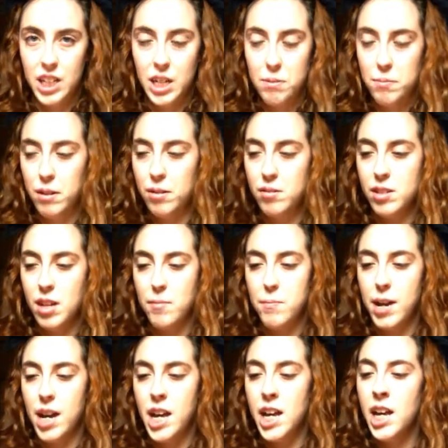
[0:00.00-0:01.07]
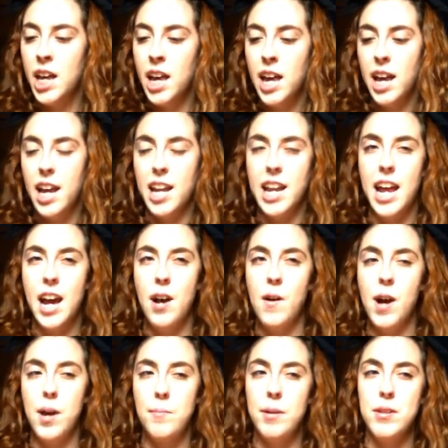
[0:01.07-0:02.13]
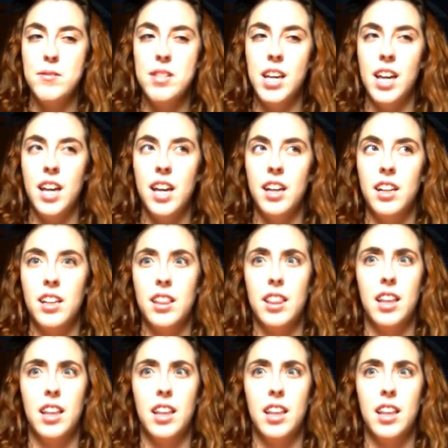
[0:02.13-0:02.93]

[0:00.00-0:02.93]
shampoos I bought, and now I'm using